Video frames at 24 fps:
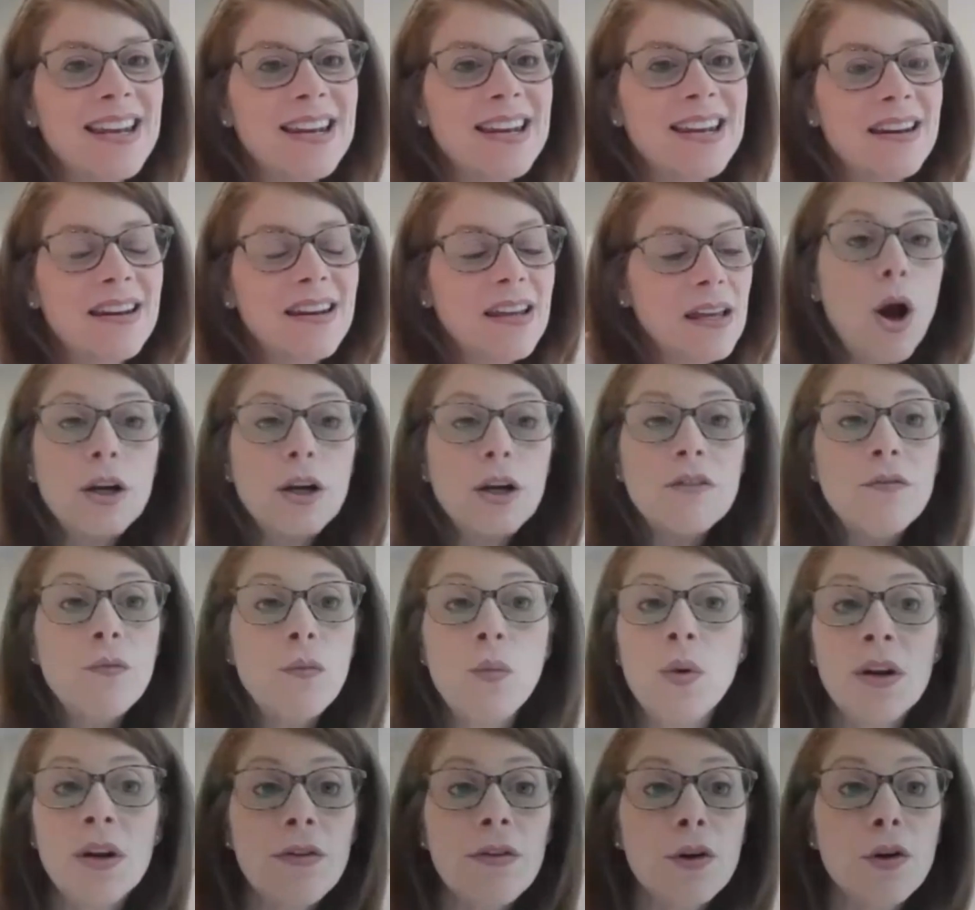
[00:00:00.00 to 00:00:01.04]
And part
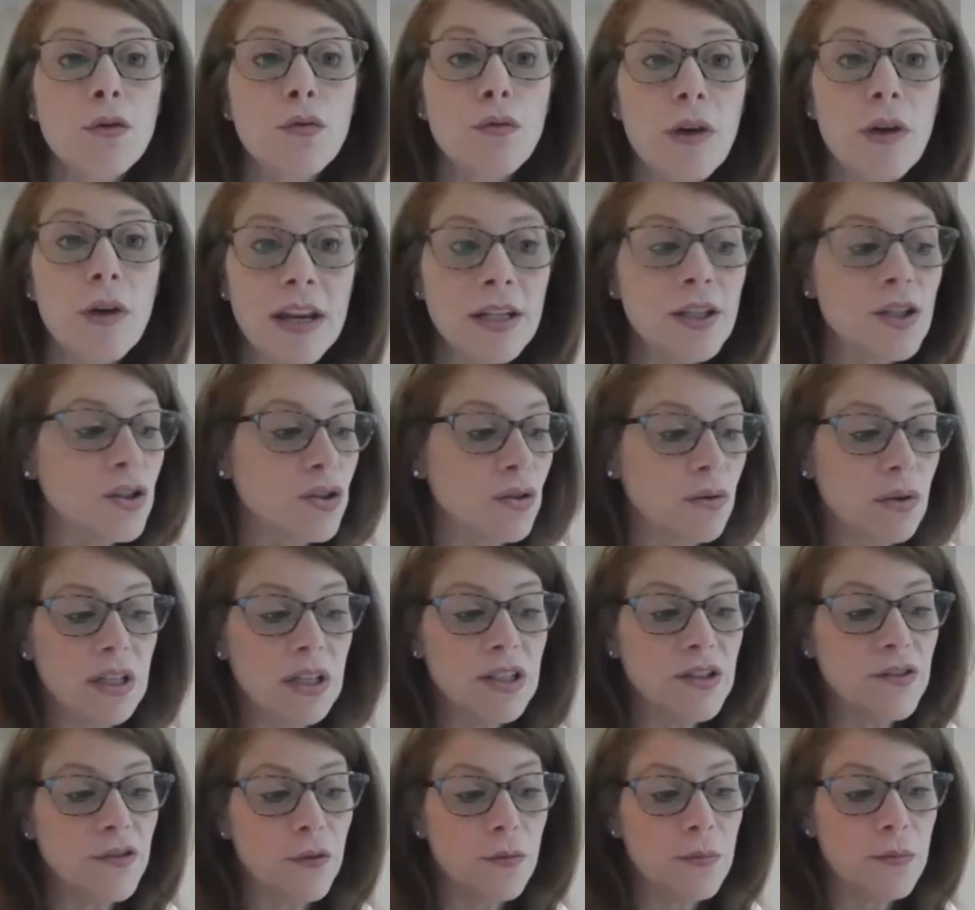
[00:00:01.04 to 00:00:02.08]
of one of the greatest
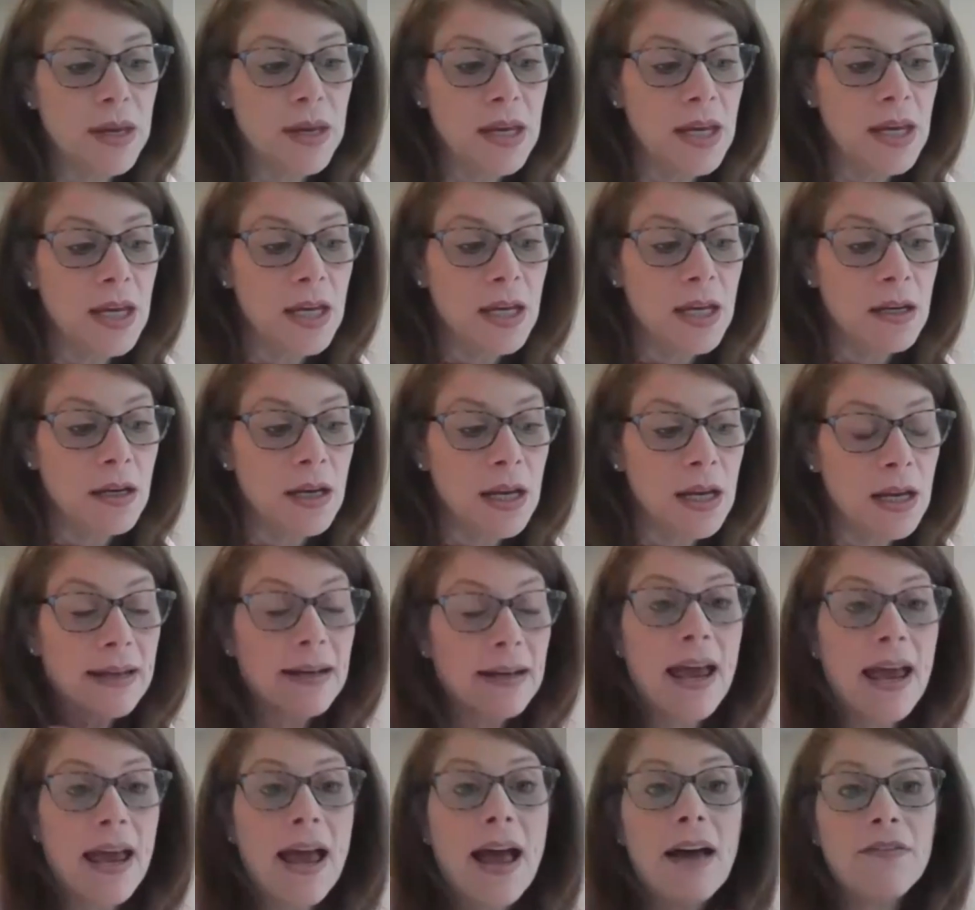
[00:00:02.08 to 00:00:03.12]
joys for me in
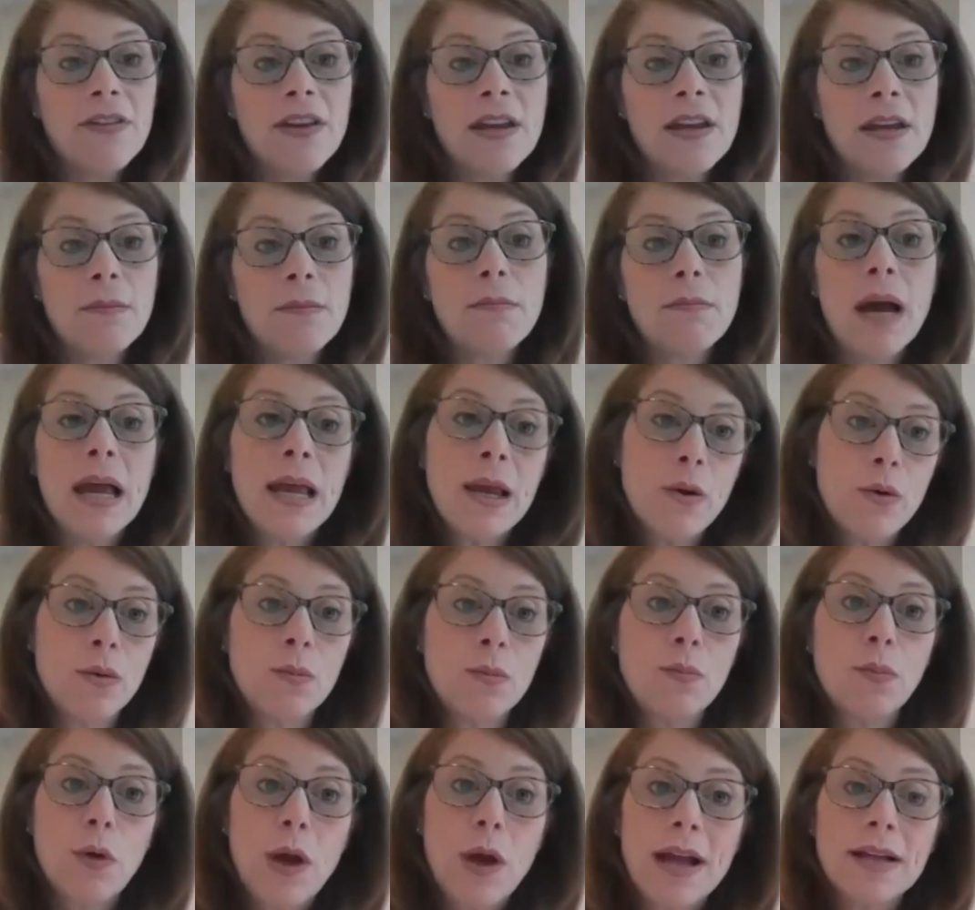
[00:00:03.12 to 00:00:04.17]
having my
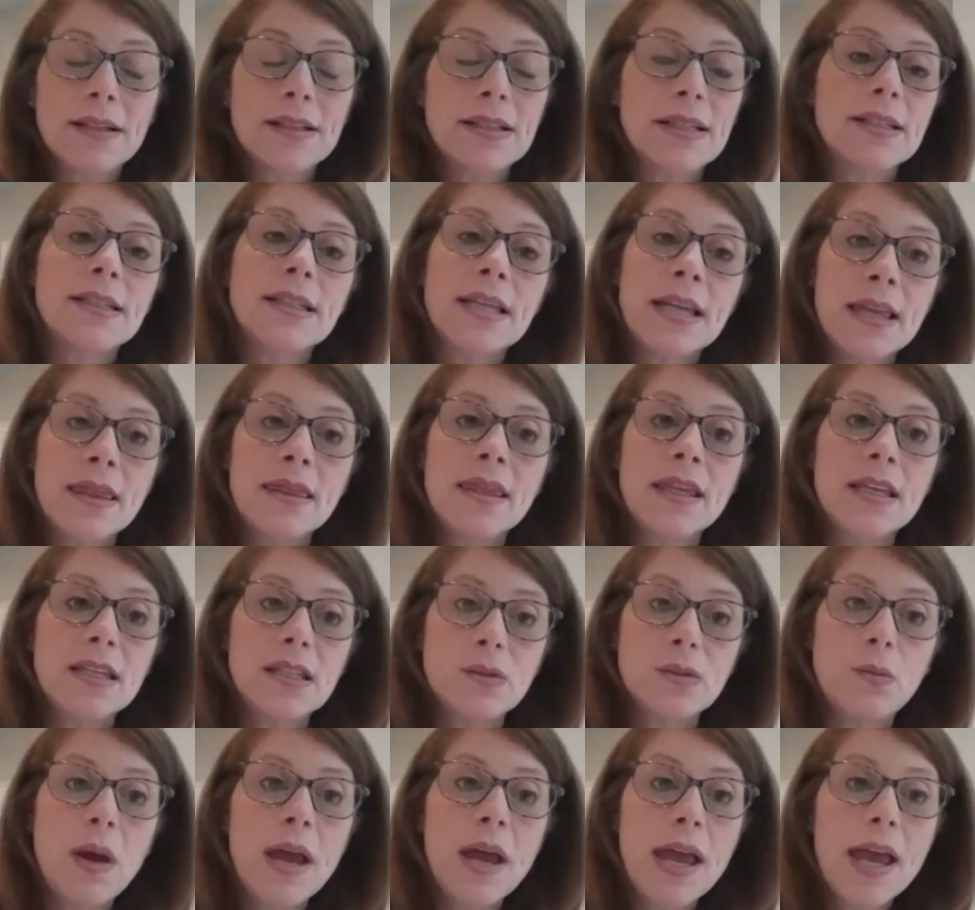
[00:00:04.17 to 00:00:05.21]
own practice in
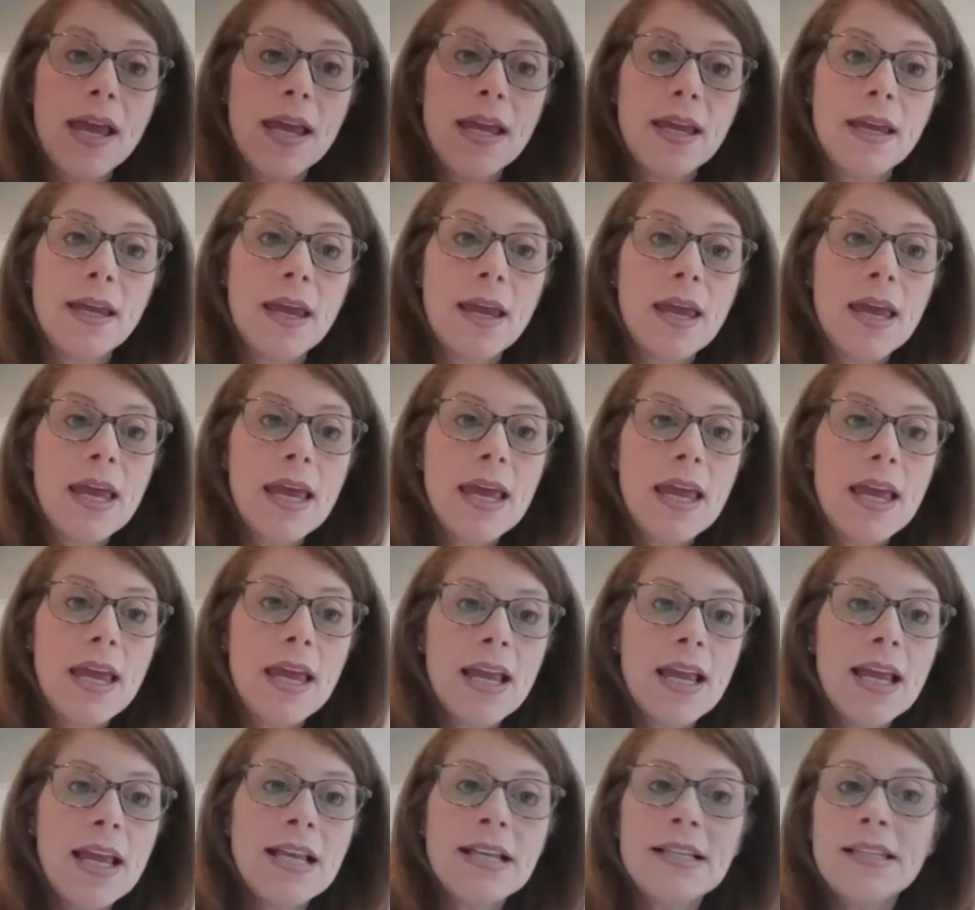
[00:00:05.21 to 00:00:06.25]
this way
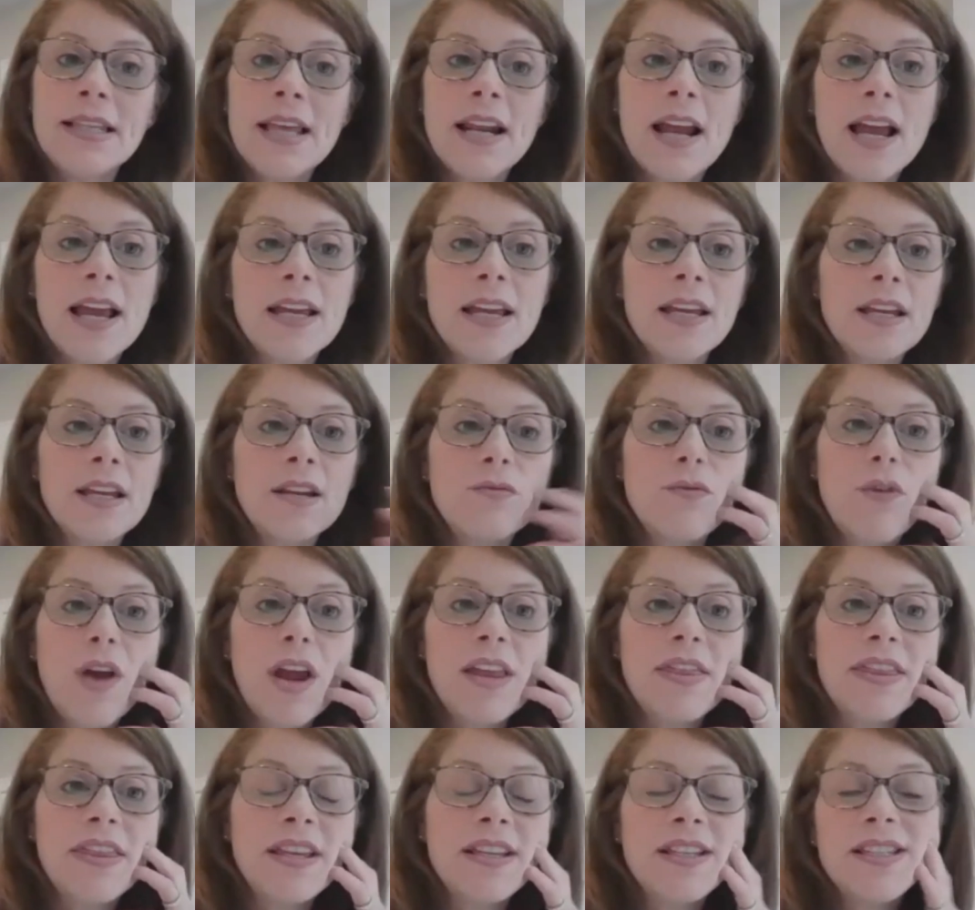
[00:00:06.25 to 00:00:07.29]
is that I can
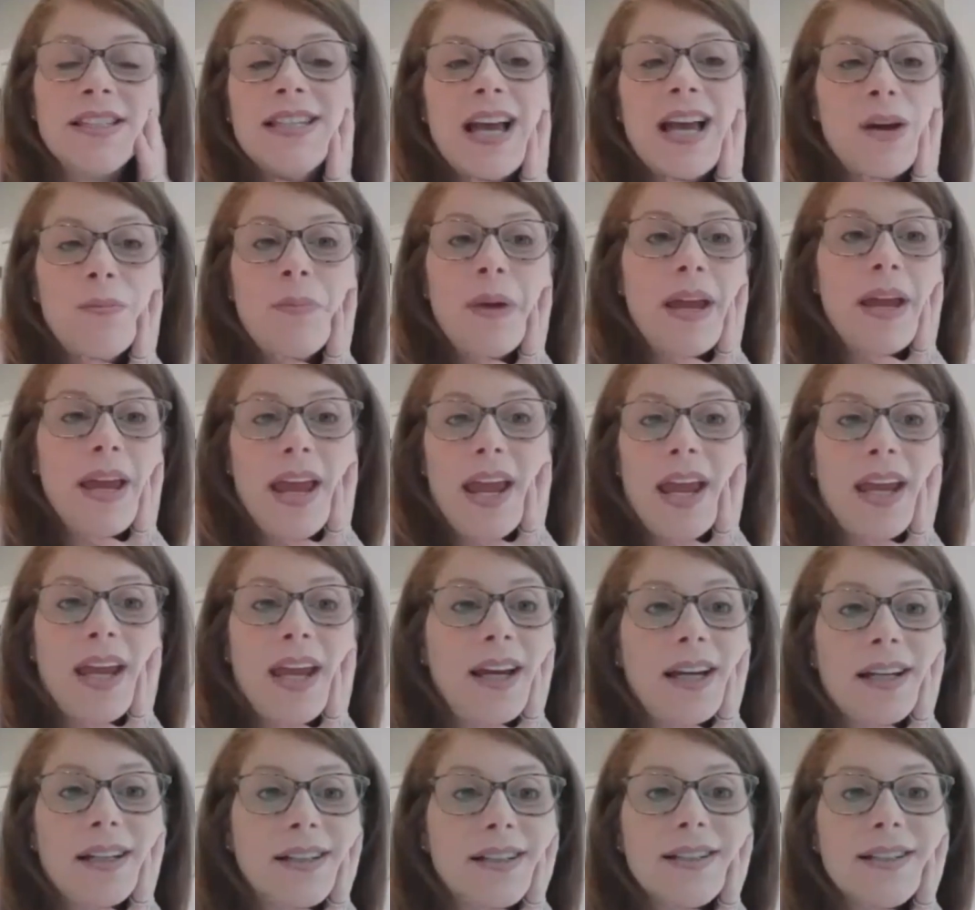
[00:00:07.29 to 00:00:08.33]
write things down by
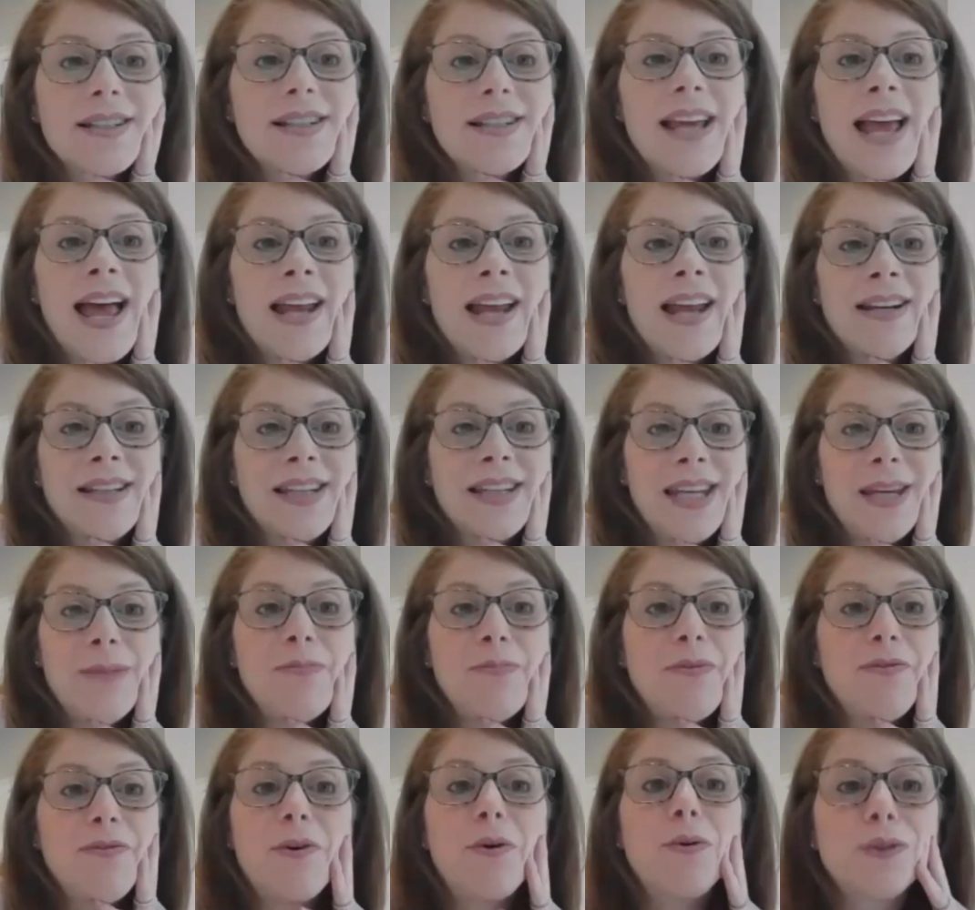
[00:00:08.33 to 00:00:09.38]
hand and
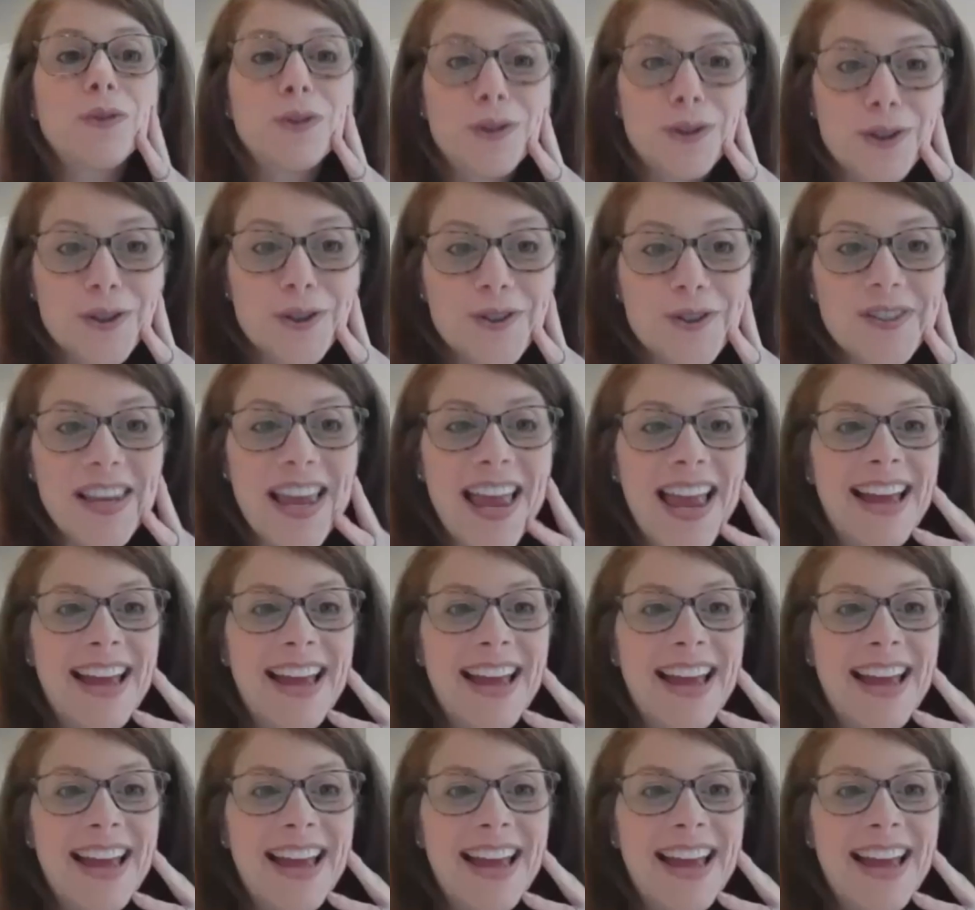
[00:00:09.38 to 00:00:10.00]
keep folders.